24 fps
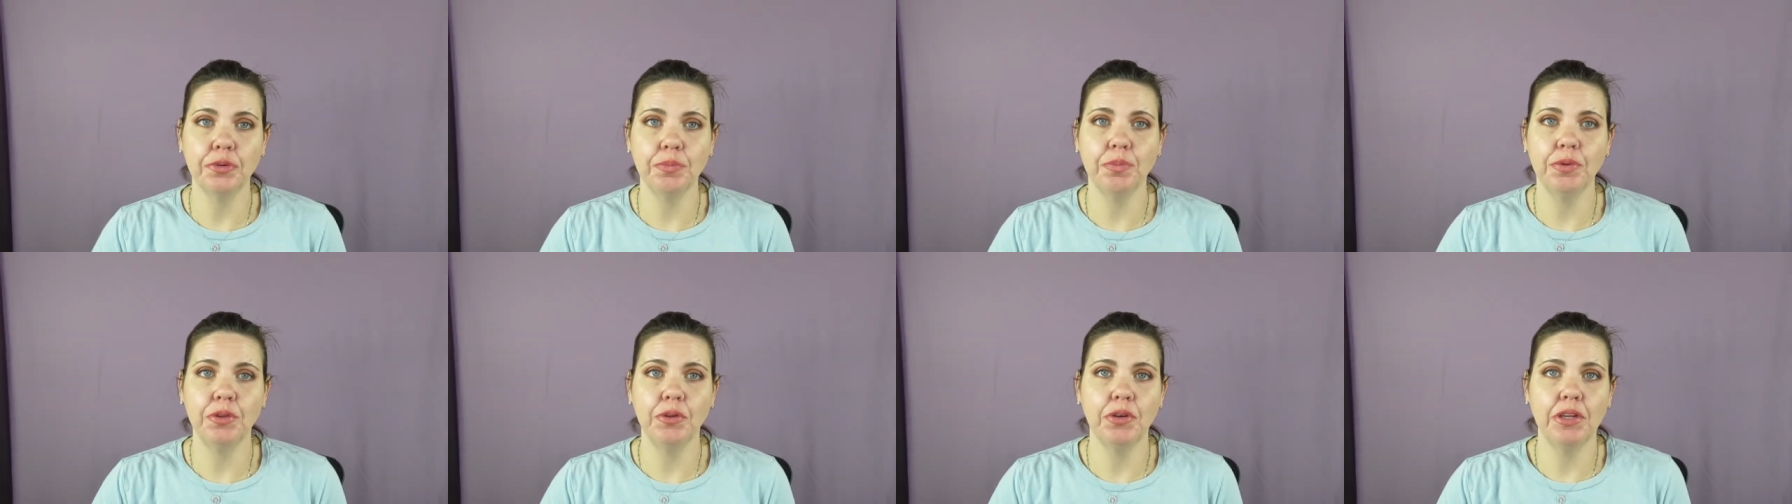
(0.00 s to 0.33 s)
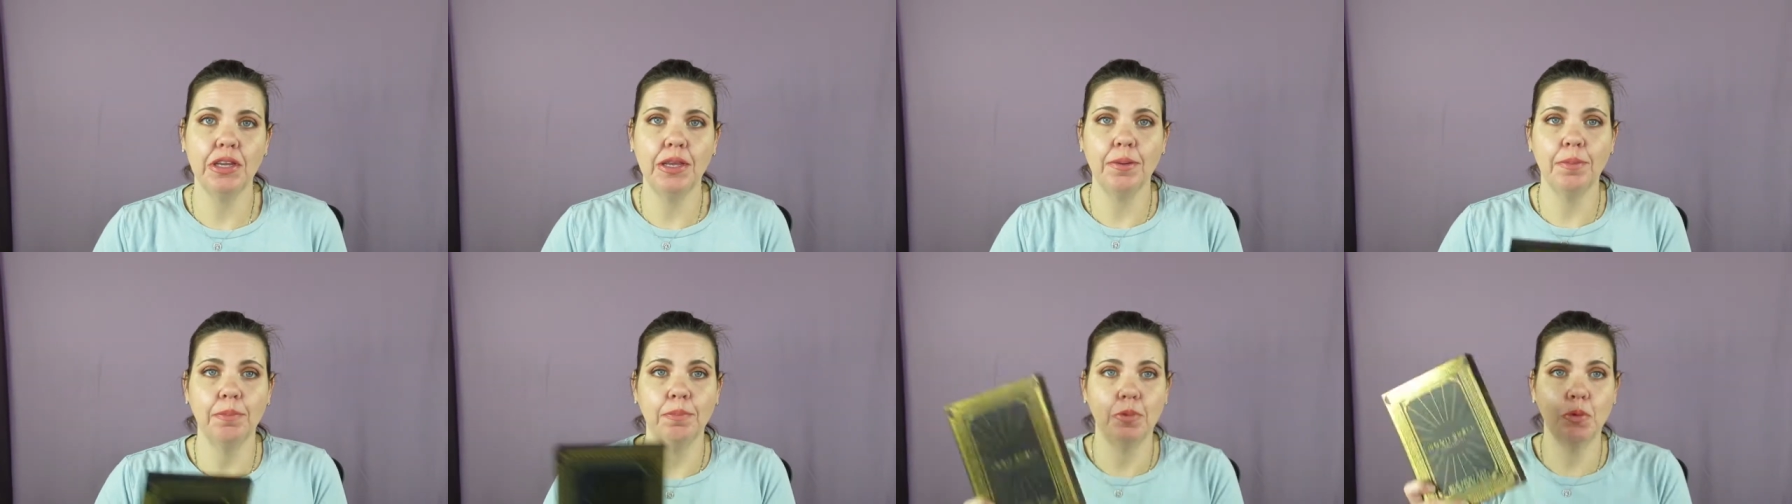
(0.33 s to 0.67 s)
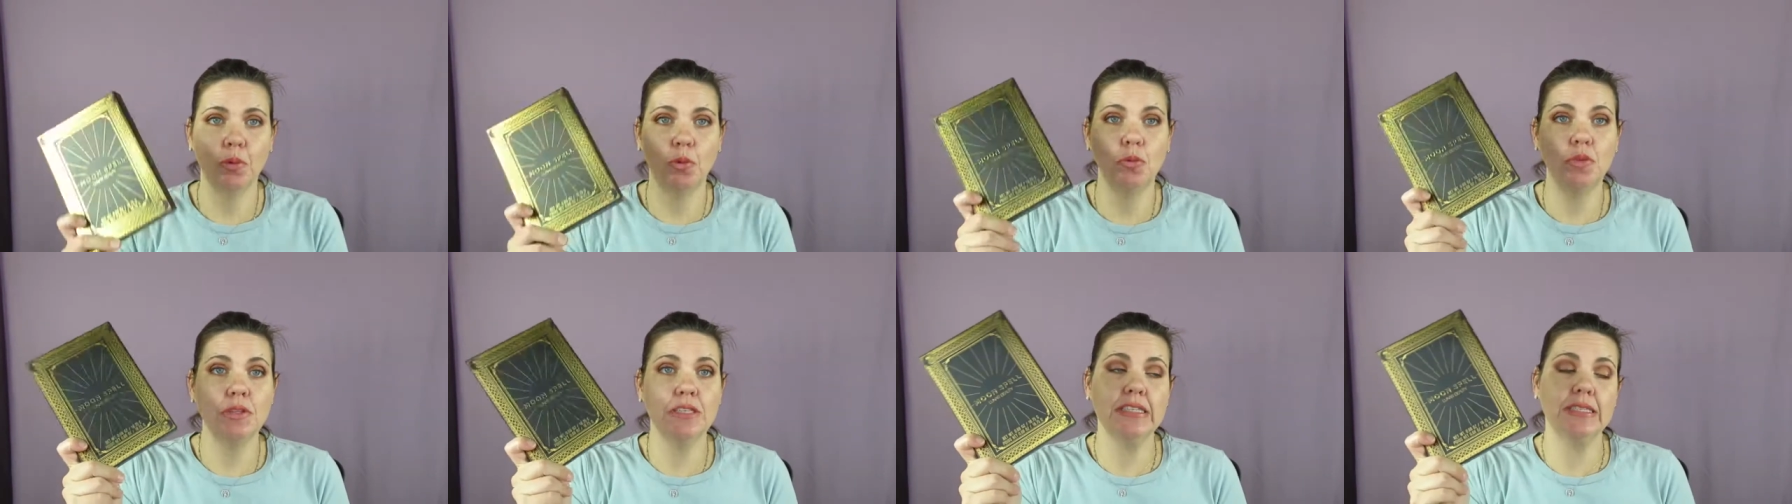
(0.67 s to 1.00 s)
Beauty
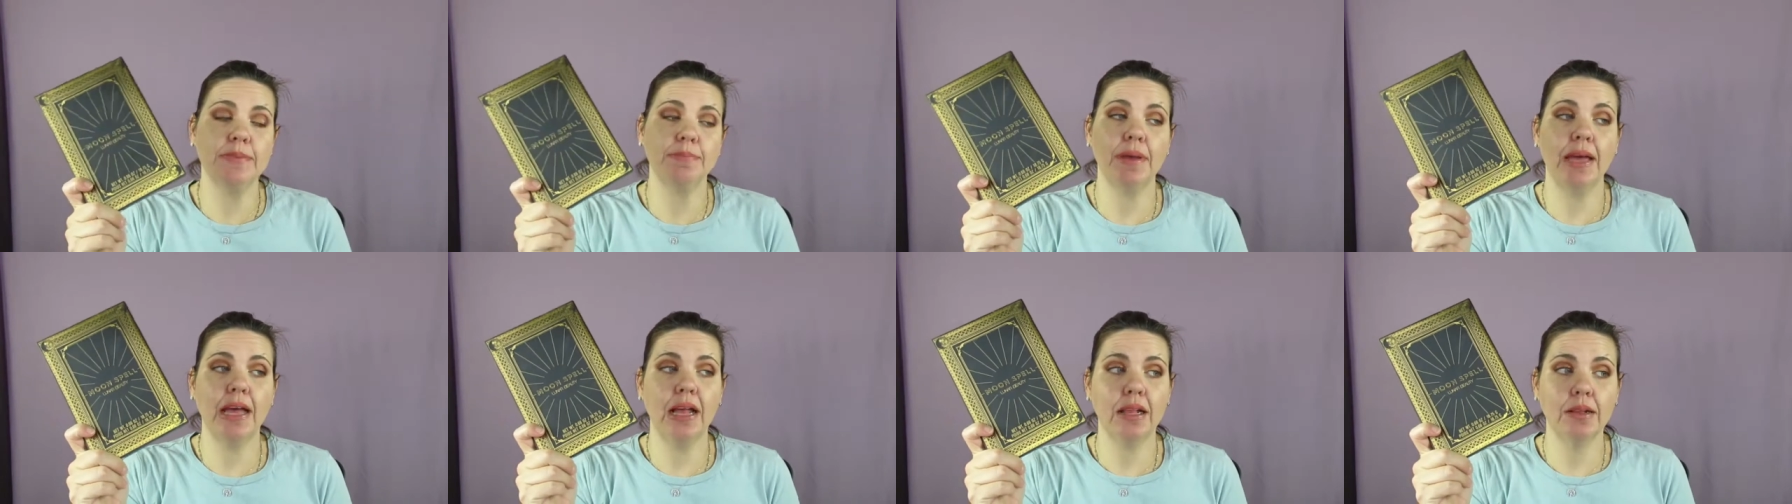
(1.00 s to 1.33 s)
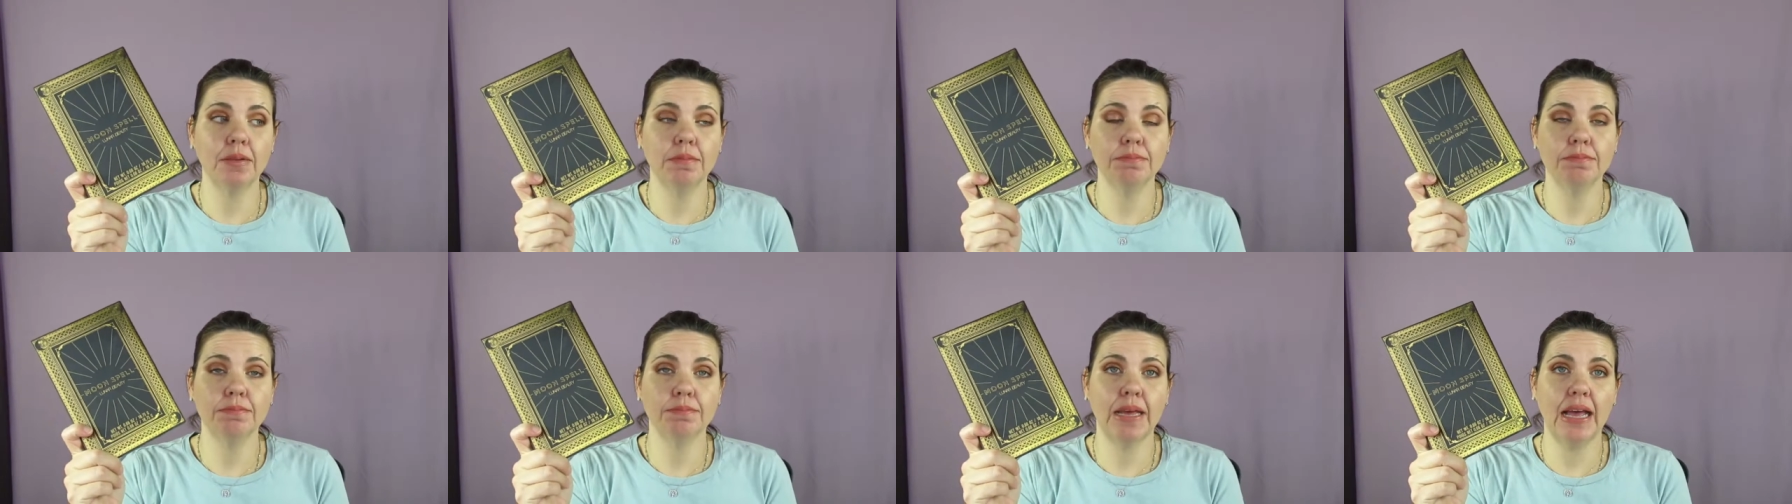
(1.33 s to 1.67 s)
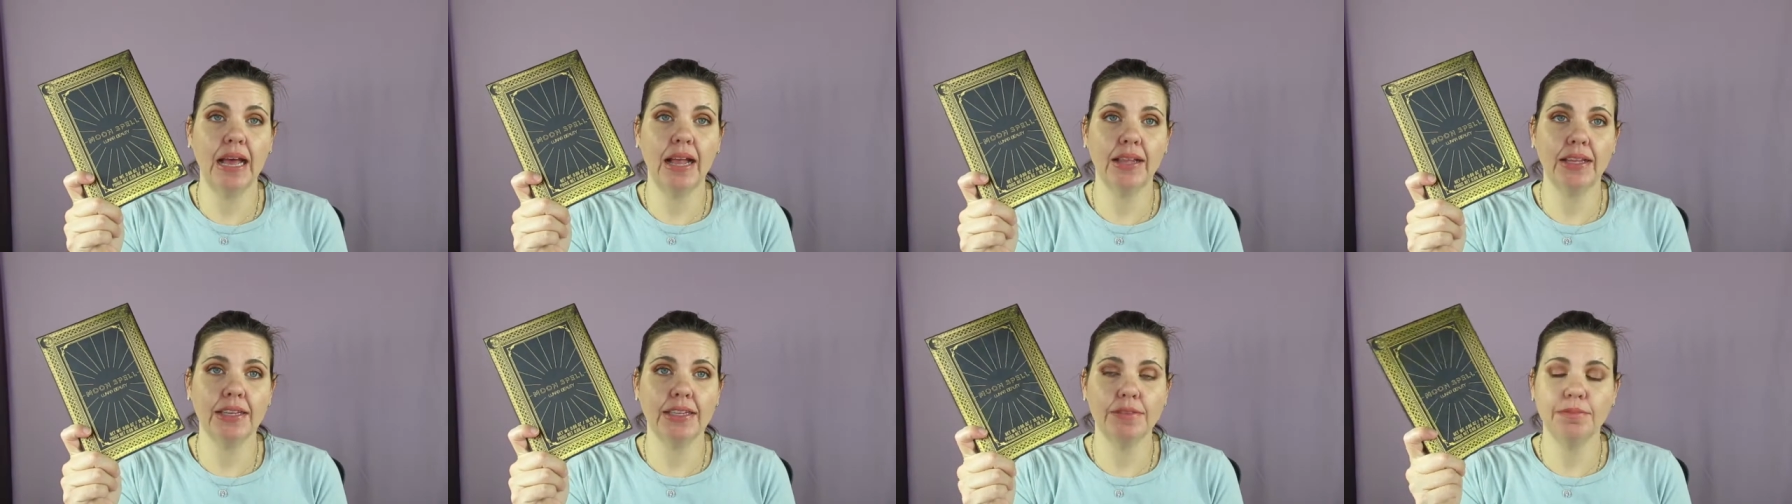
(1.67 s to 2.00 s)
Moon Spell
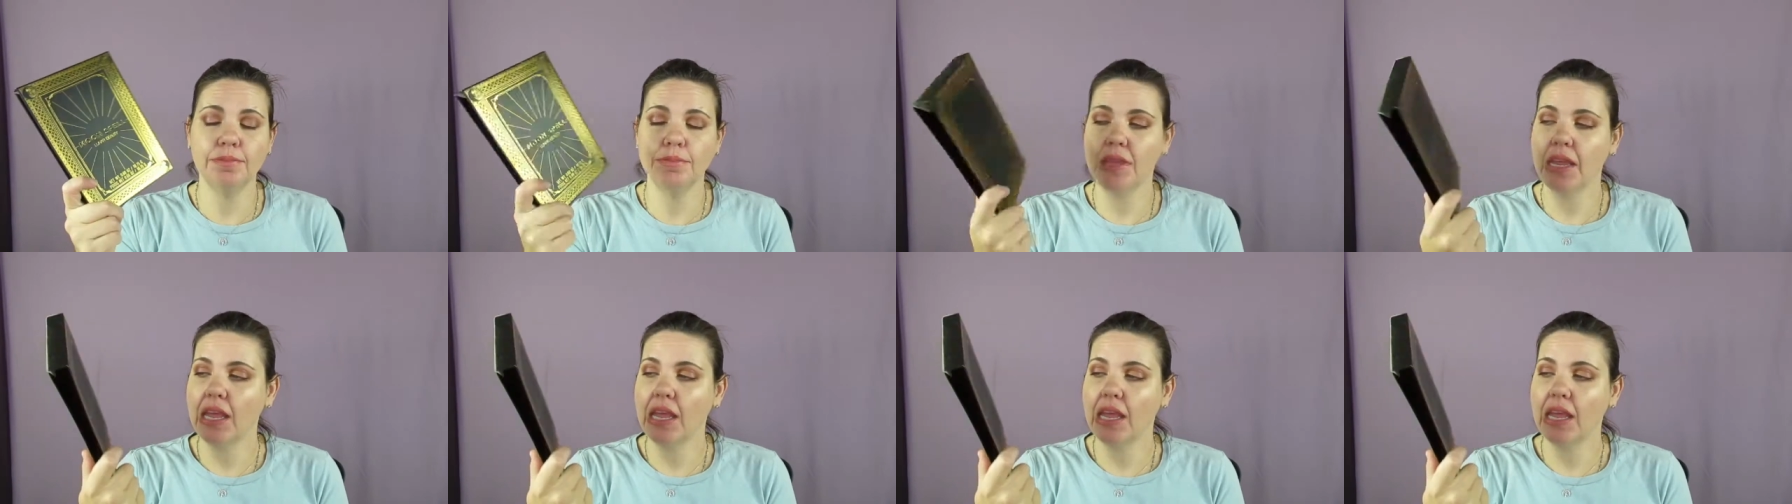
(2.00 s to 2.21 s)
palette.